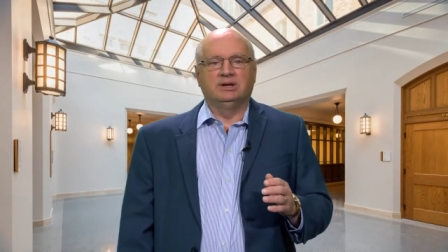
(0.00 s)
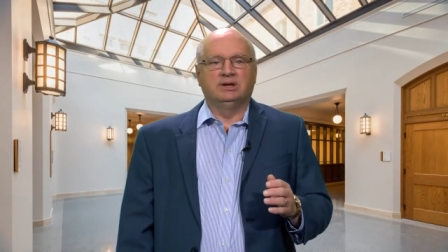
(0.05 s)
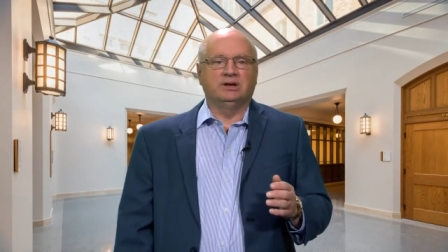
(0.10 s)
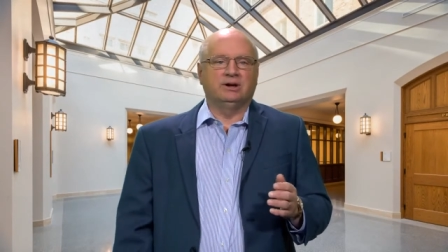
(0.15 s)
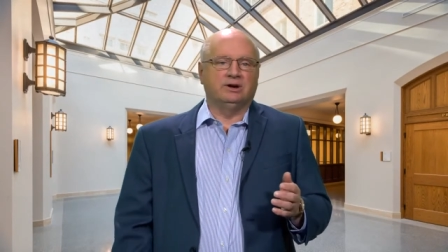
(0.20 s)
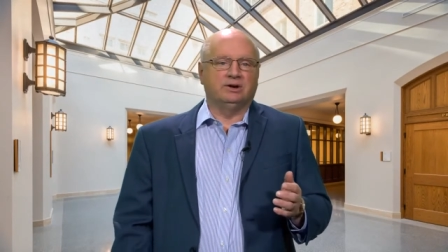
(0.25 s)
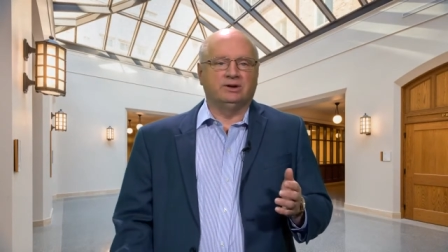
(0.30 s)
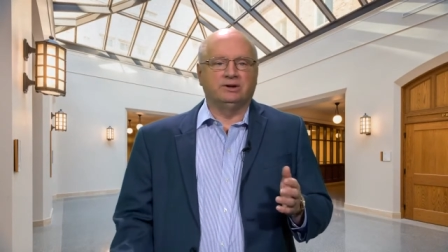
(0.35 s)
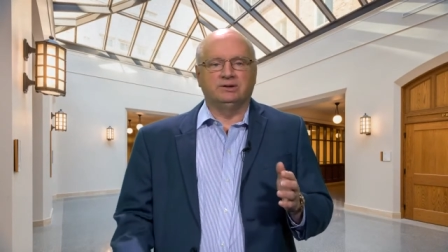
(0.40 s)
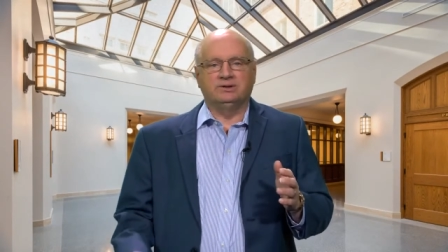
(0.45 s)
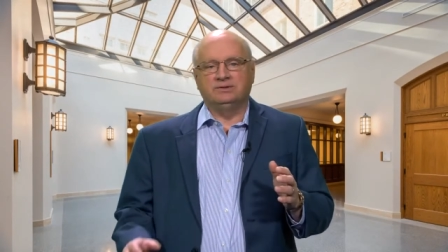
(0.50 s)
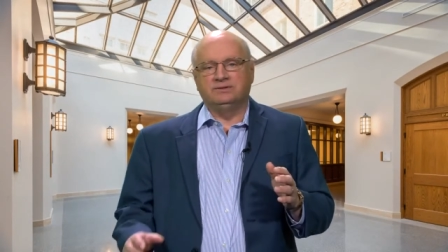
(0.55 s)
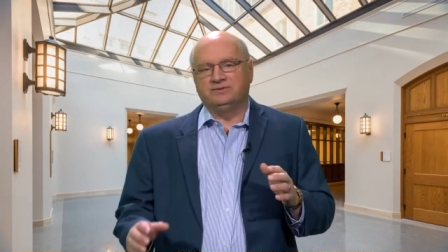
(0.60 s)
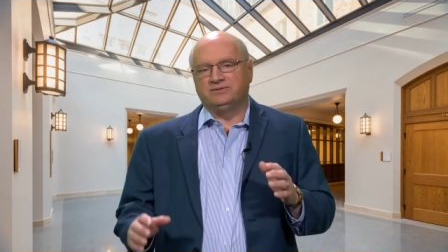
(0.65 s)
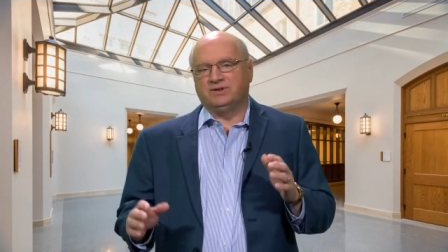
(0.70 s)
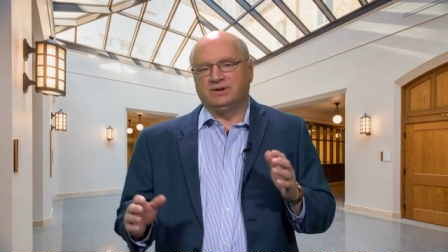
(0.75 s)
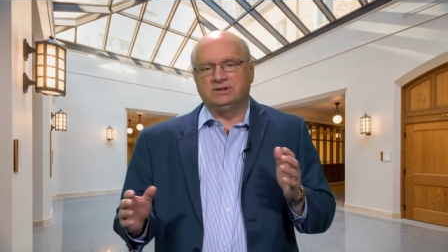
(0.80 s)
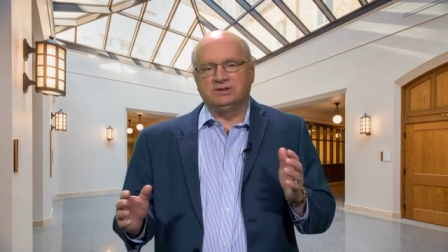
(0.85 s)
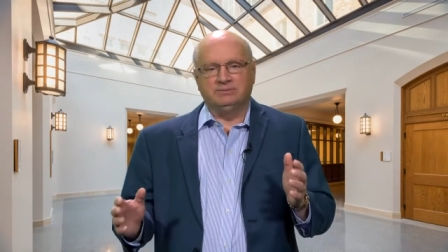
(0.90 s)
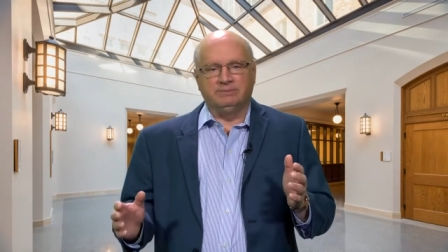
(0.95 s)
on
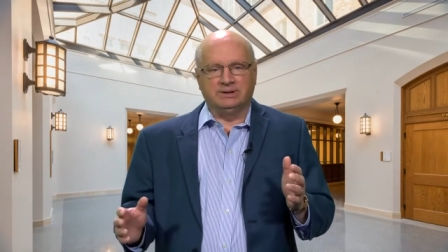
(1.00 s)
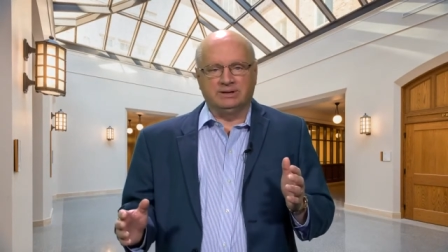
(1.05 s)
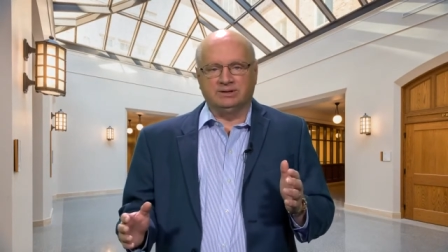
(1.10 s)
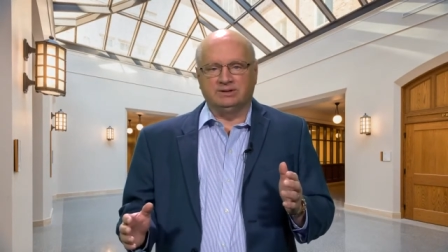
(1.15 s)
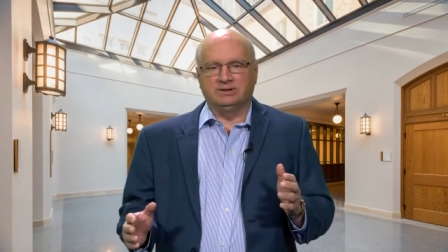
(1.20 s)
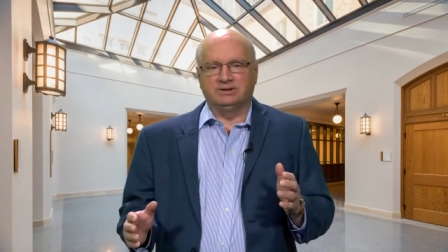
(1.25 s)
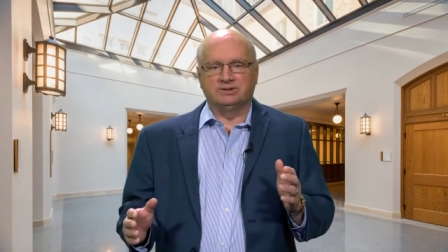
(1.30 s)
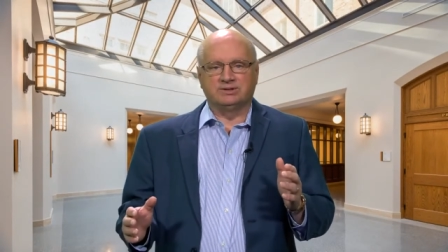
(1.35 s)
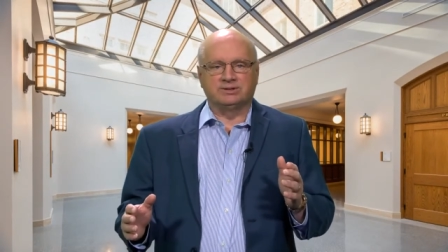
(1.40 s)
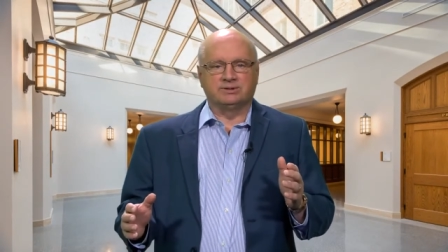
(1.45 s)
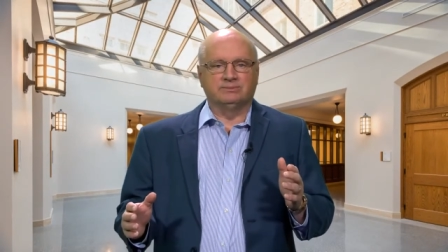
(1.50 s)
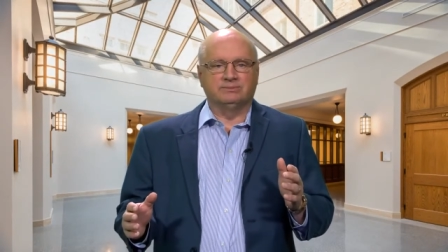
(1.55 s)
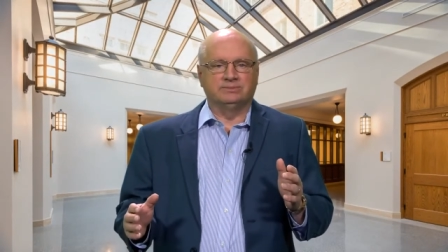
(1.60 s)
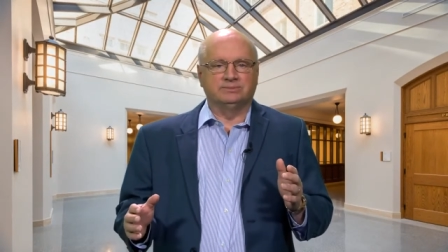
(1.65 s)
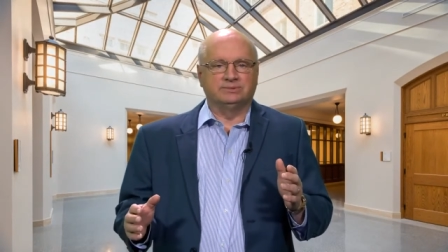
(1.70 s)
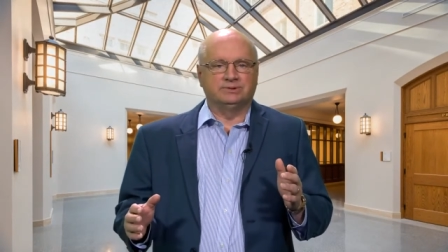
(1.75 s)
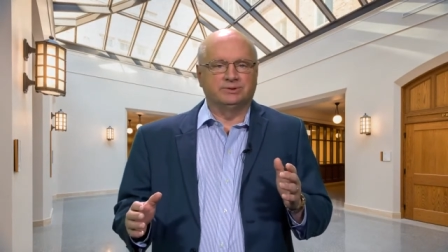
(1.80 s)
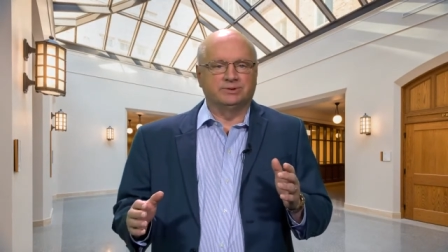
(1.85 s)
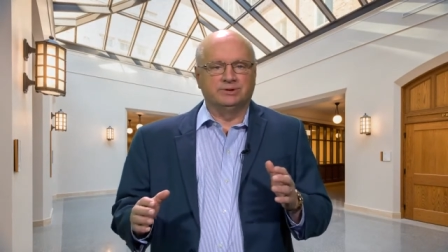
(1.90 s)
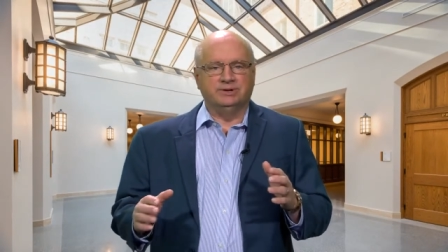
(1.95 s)
fundamentalism
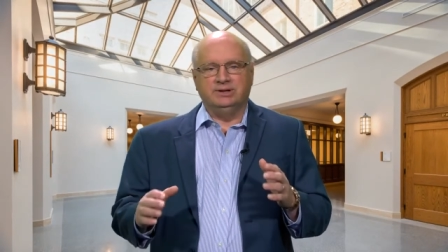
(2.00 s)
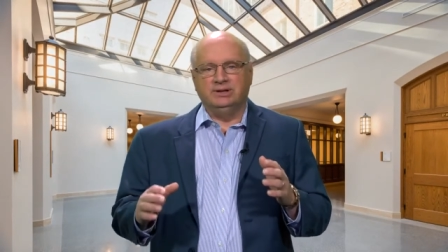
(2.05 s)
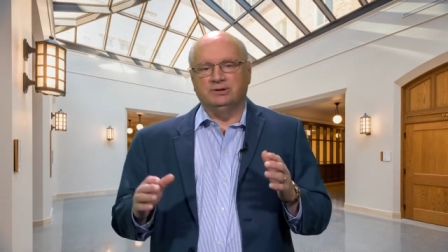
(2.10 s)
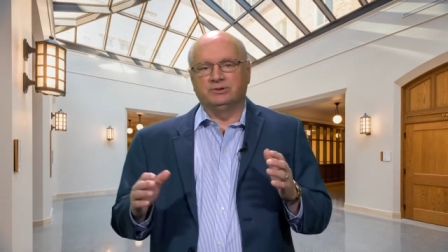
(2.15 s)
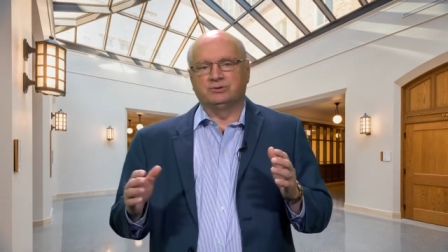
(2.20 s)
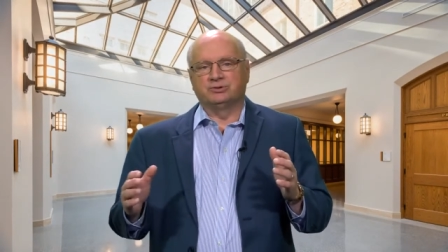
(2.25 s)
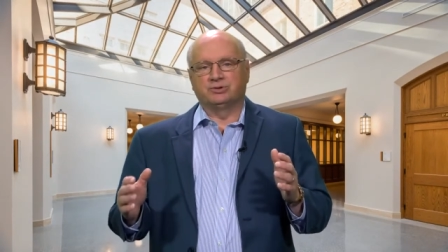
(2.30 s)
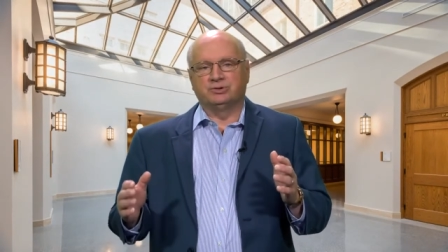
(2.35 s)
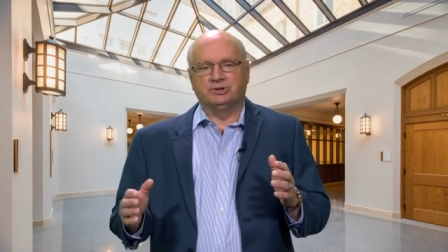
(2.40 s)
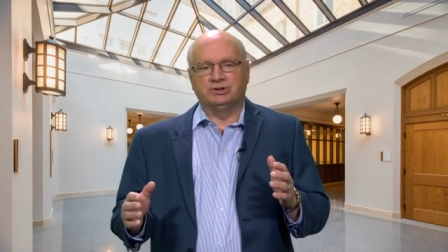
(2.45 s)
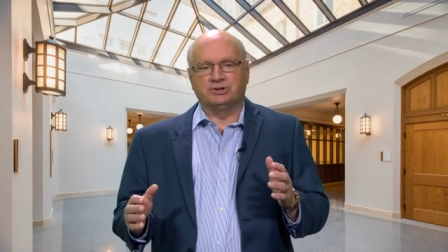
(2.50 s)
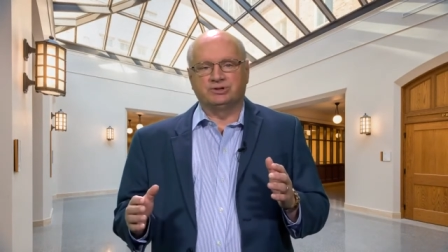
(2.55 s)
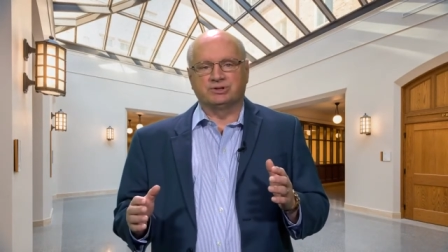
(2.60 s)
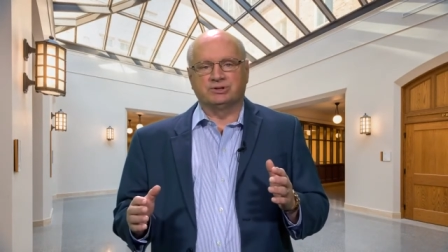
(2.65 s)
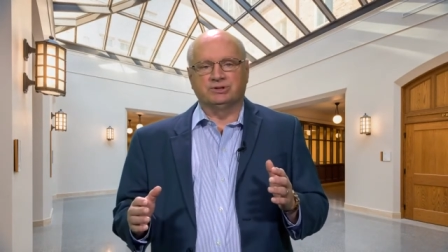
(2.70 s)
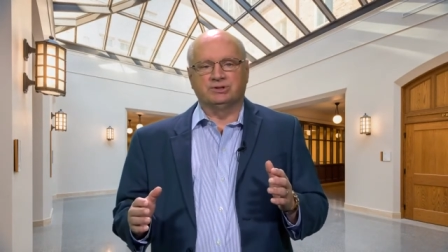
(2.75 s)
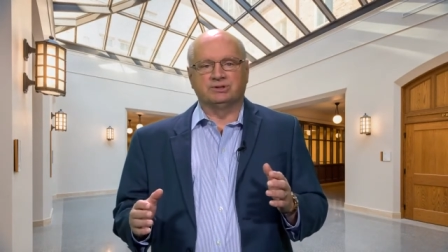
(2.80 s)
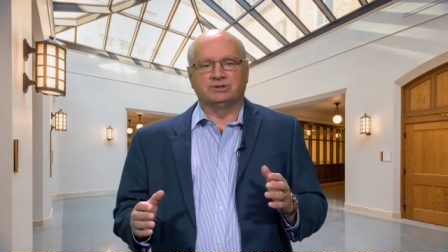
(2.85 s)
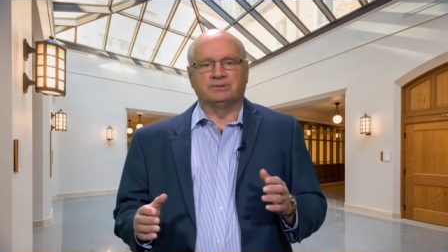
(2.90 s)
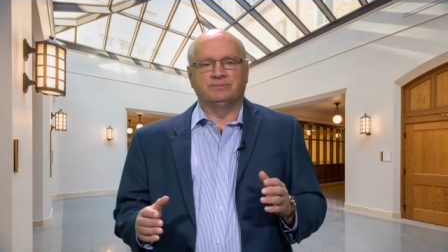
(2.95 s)
or
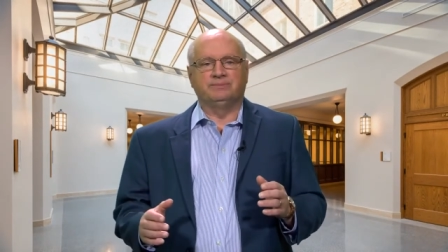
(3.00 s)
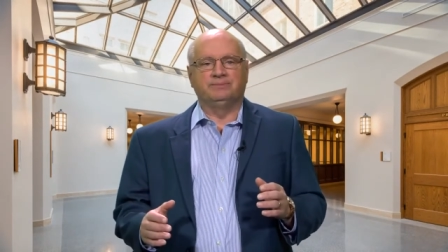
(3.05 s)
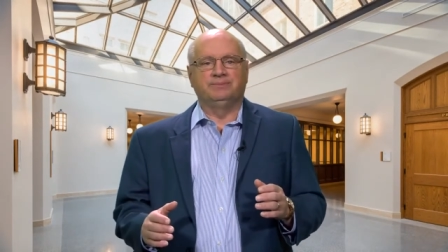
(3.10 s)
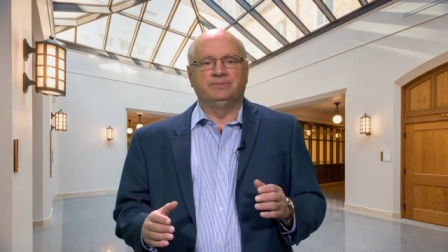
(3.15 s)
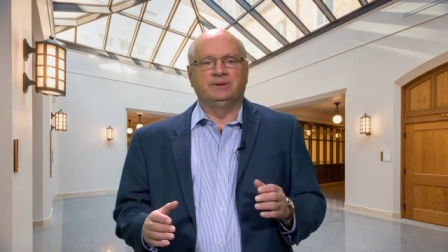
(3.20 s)
neo-traditionalism.